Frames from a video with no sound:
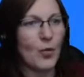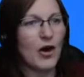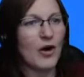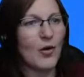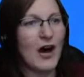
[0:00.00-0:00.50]

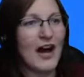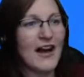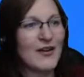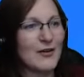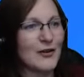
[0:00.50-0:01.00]
Whoa, I
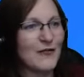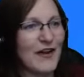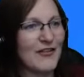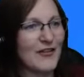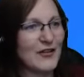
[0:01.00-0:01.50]
don't know if
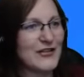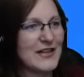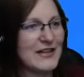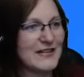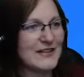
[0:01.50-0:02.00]
I've ever
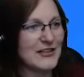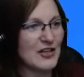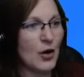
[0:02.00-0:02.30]
seen such a...